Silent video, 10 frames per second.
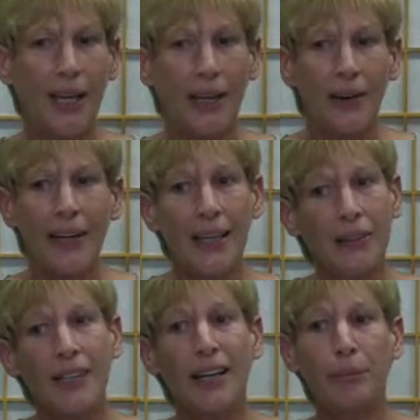our
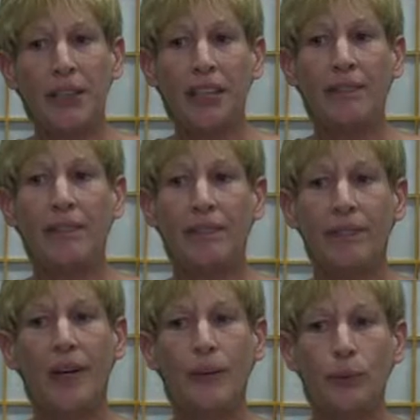anger can become
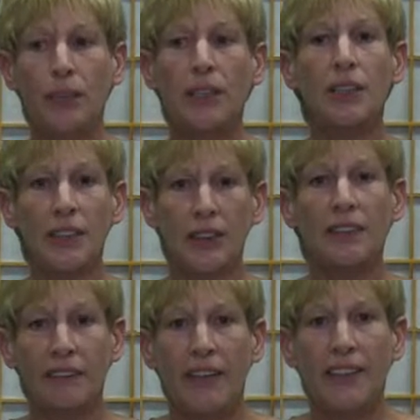a really good
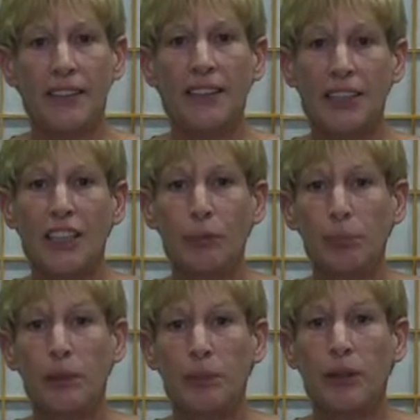defense to keep
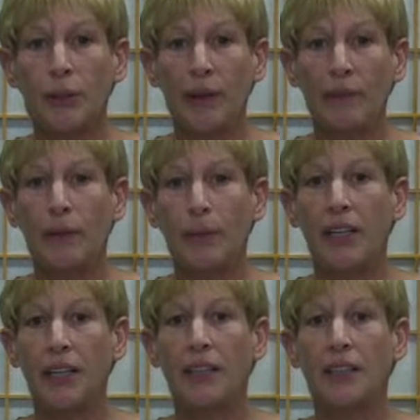people away from
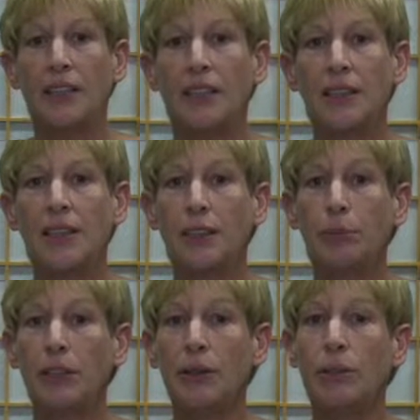us. It can
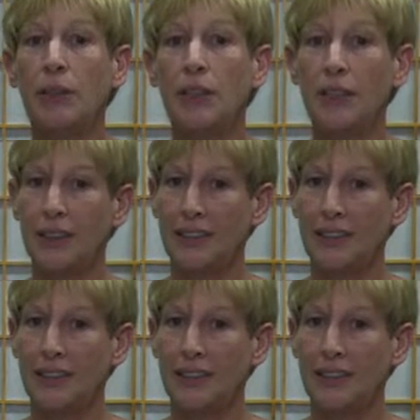be a really good